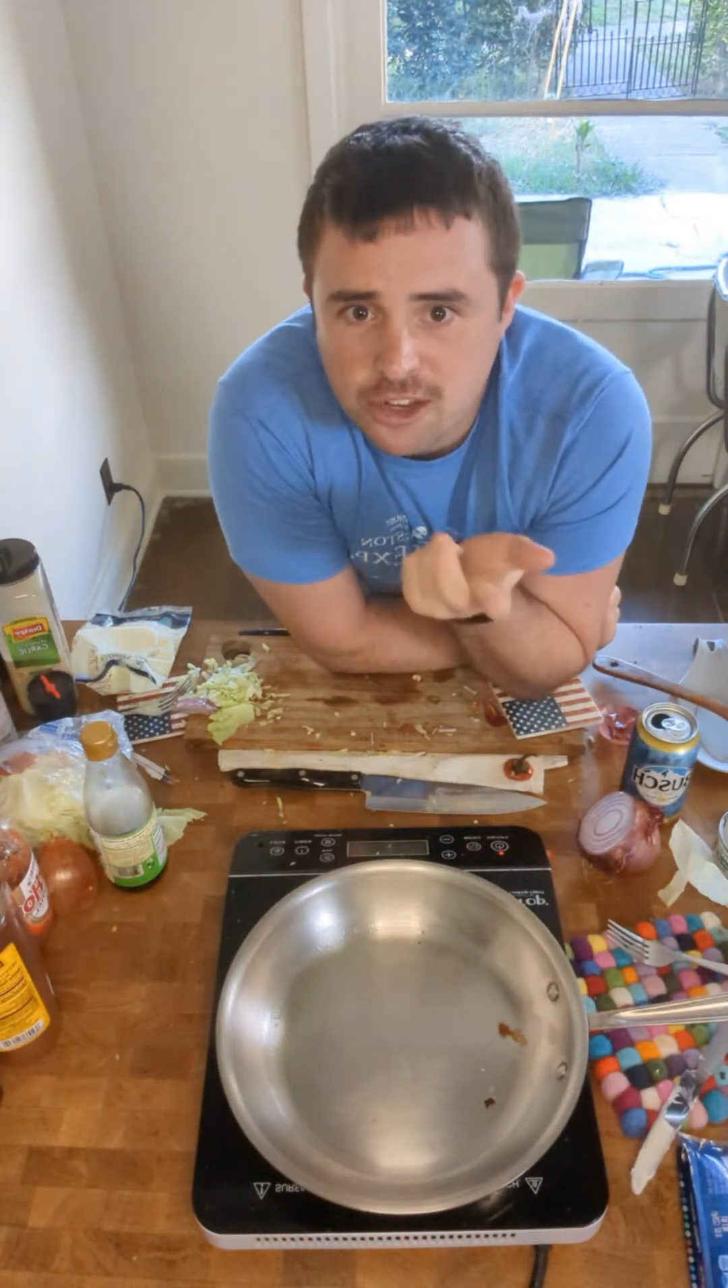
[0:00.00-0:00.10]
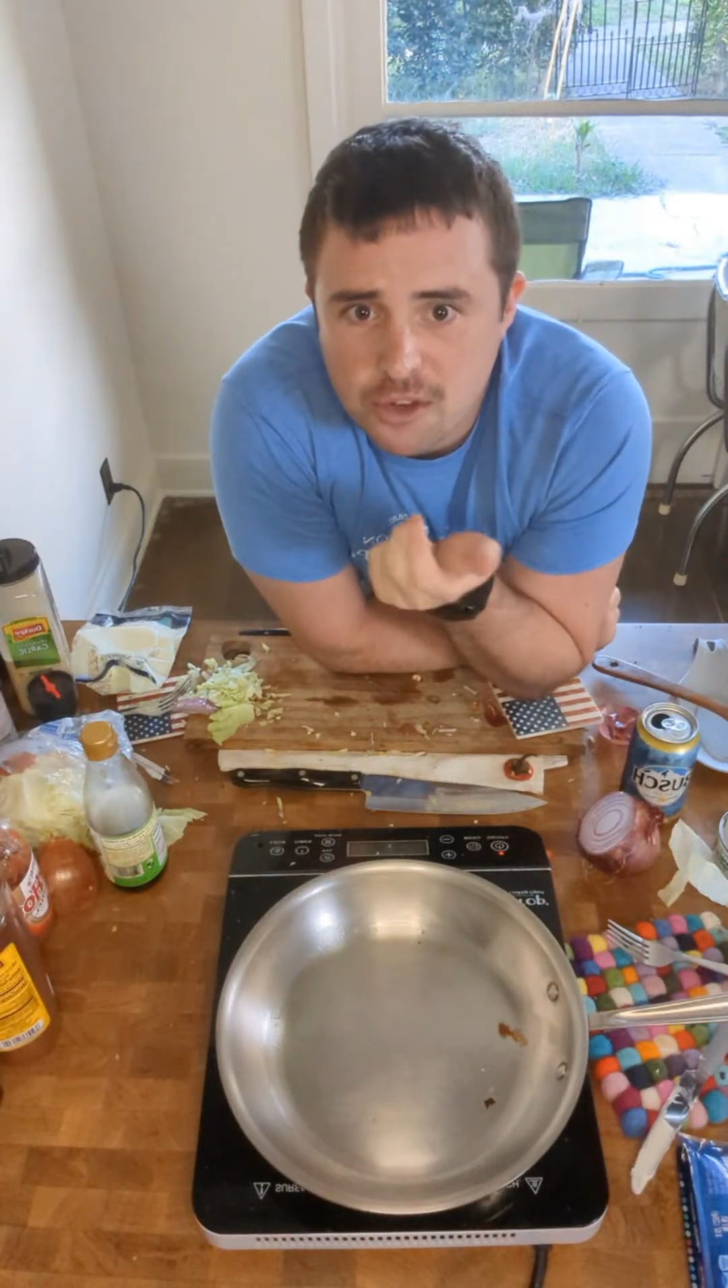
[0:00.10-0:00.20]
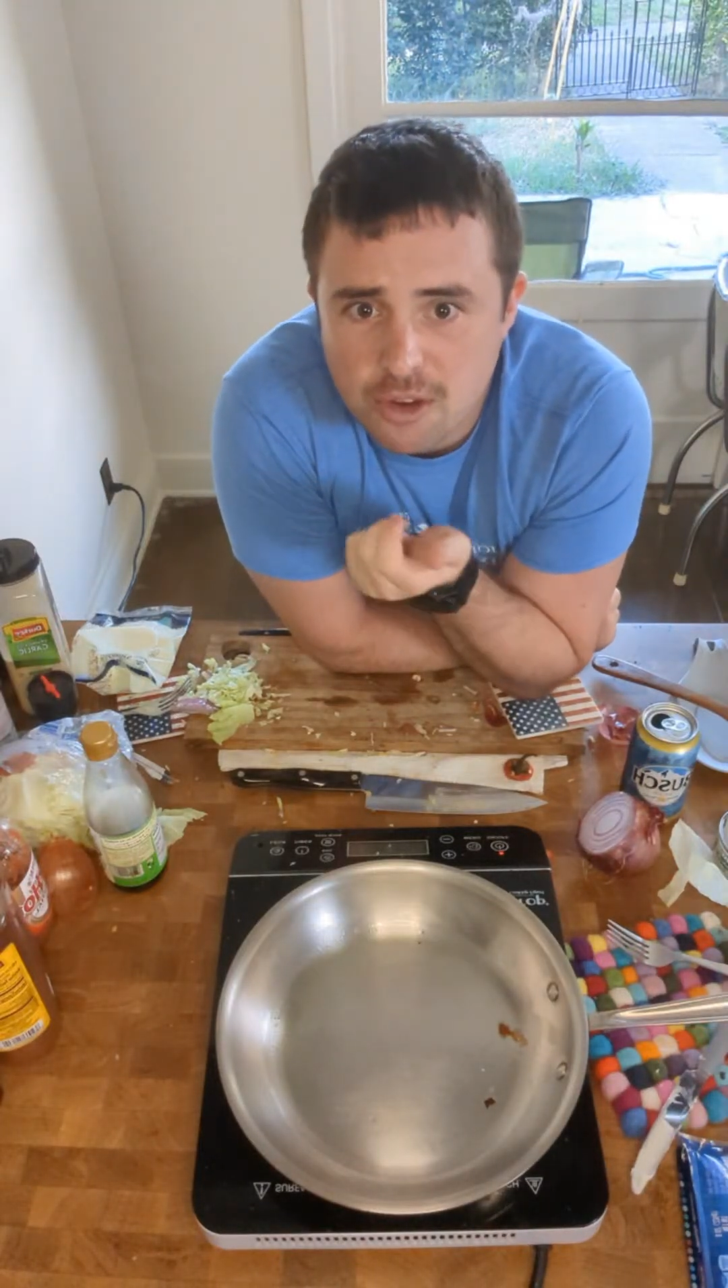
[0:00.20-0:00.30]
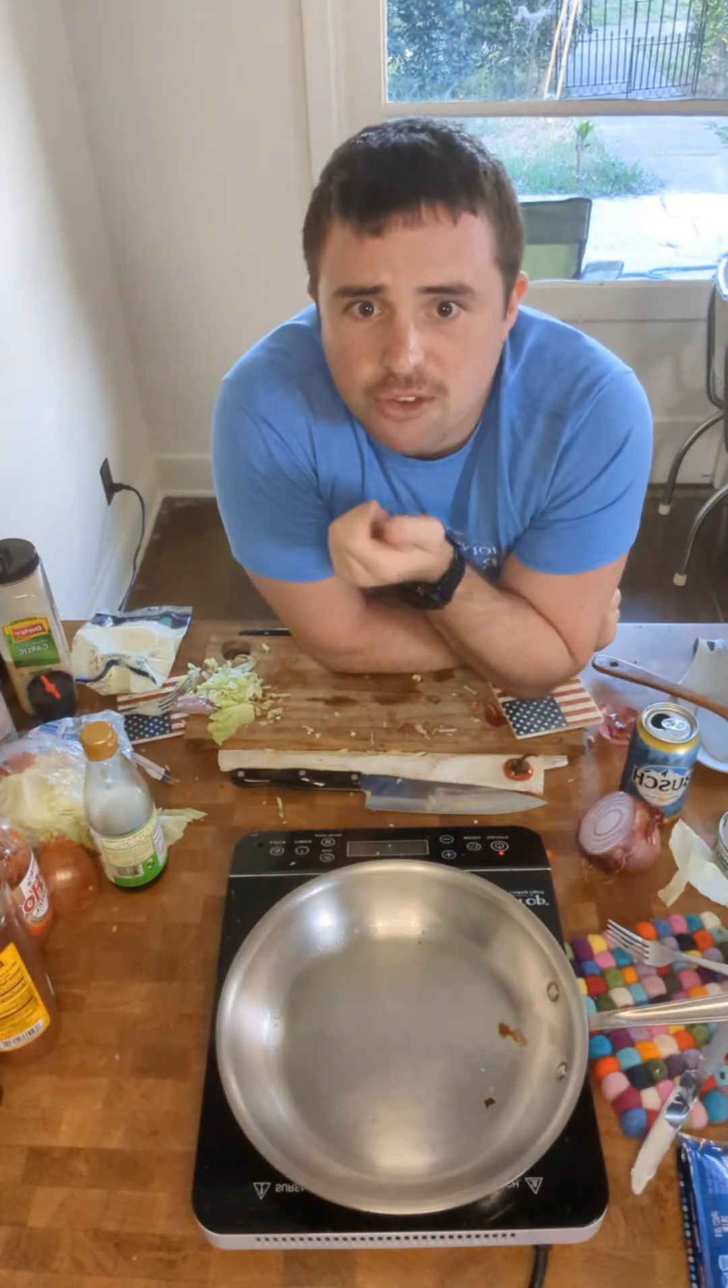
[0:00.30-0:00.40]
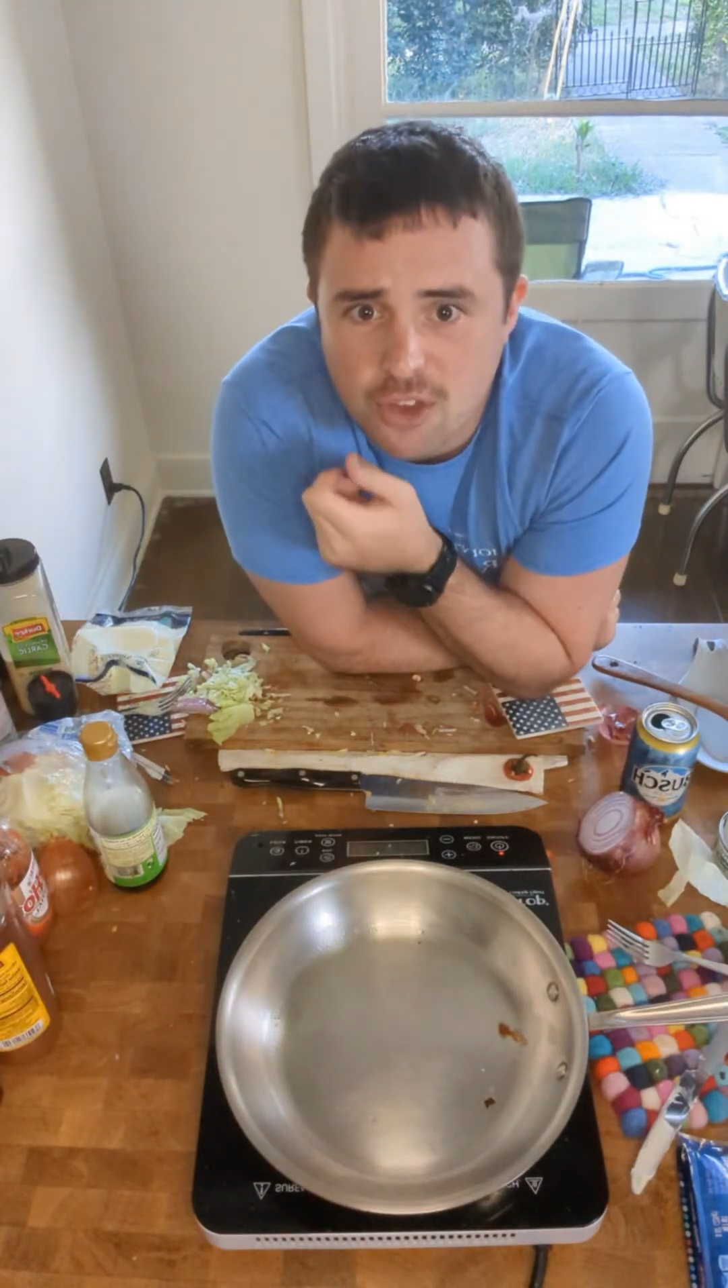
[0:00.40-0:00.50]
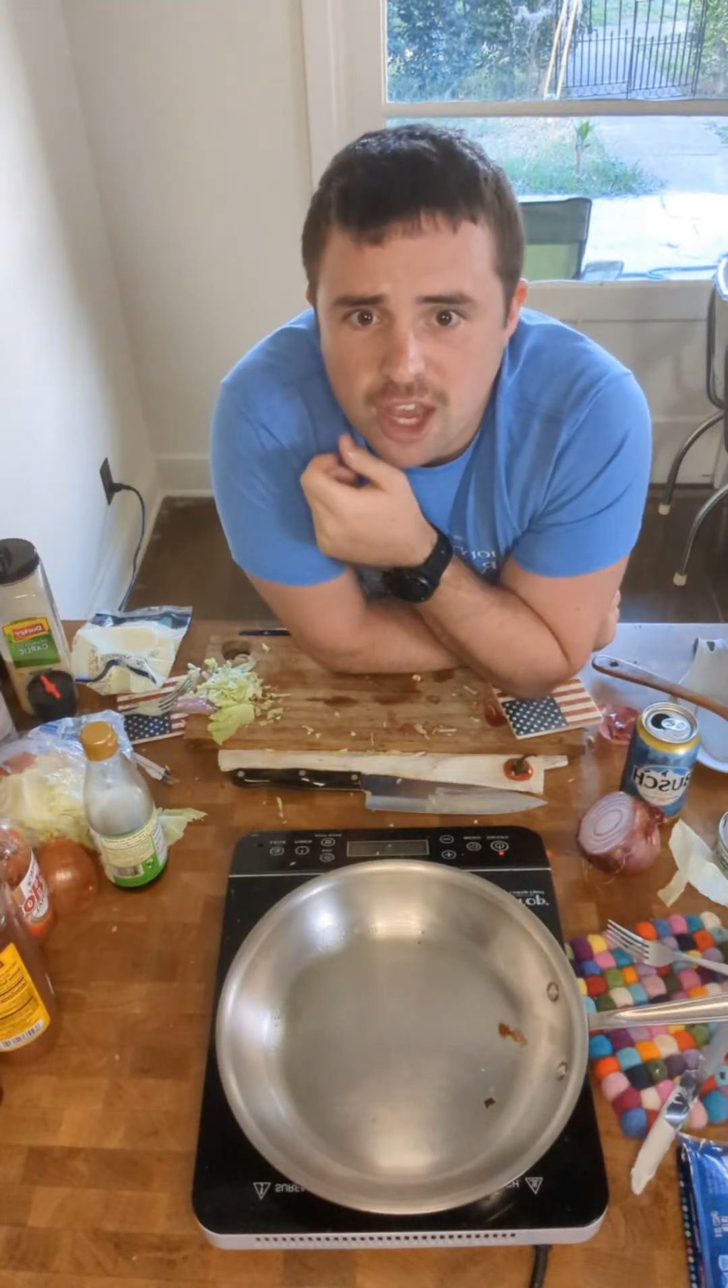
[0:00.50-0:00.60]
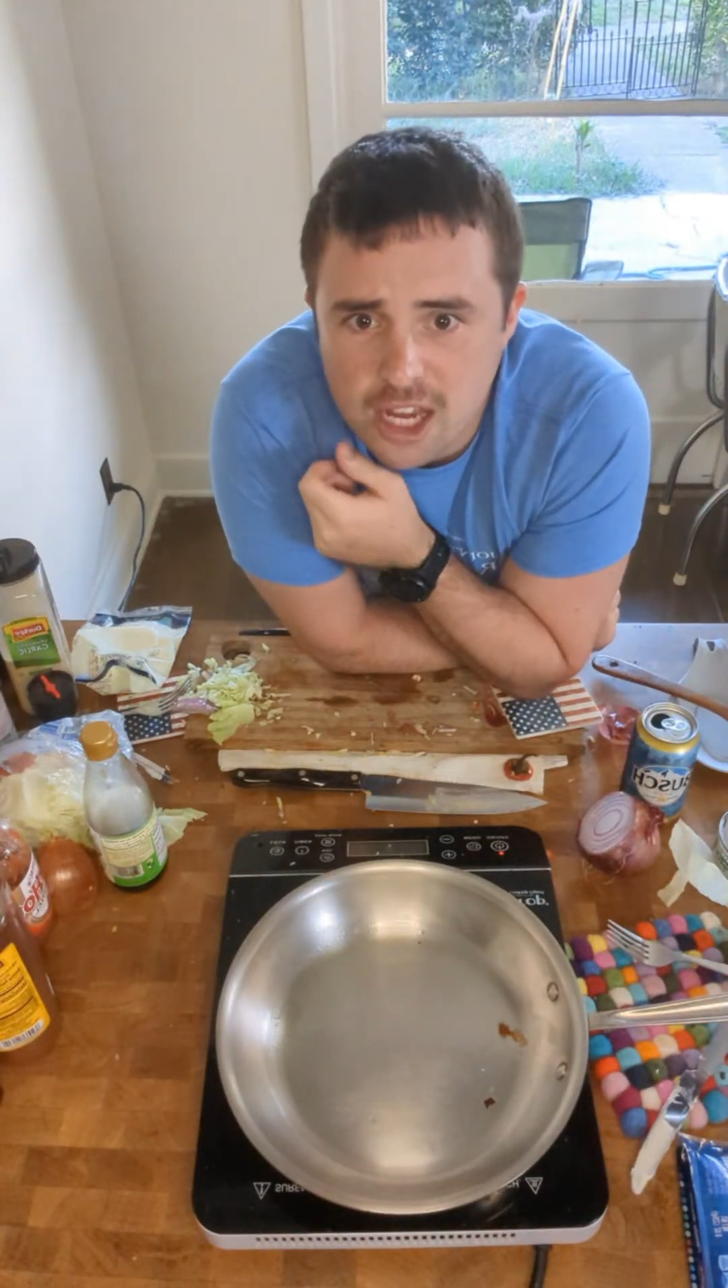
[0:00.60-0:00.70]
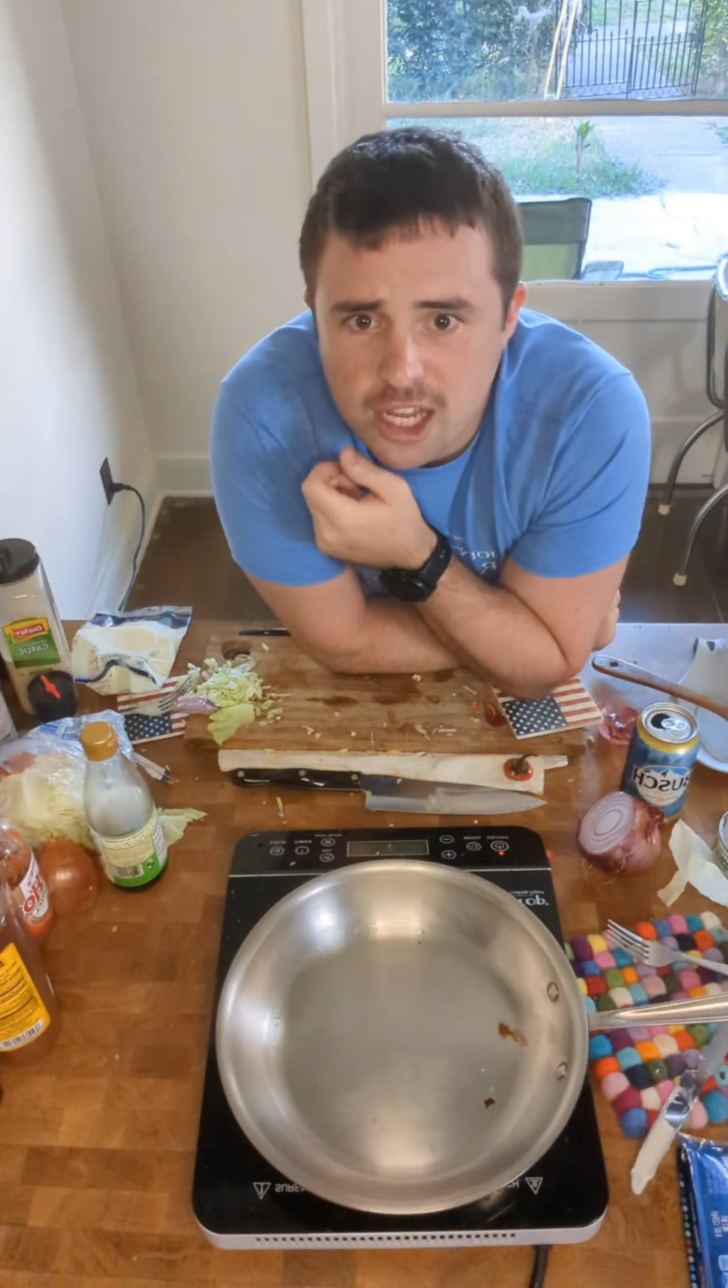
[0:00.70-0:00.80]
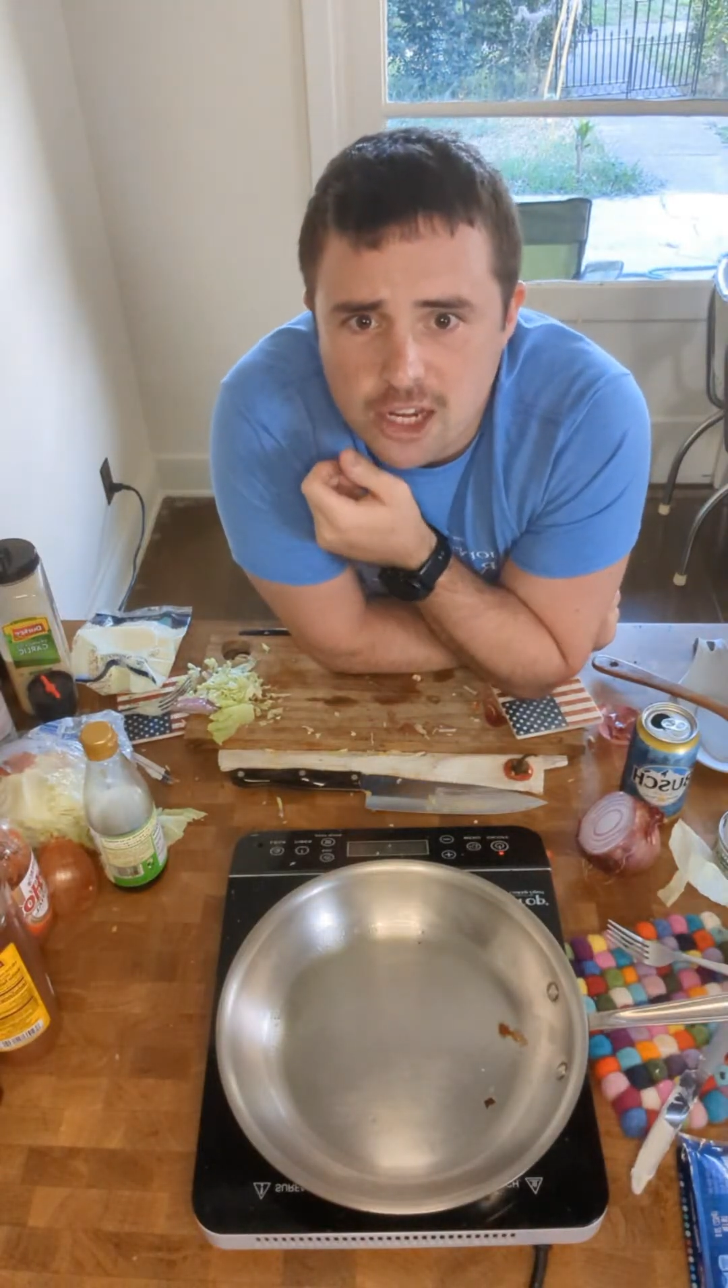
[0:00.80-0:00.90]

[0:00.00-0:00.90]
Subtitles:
excited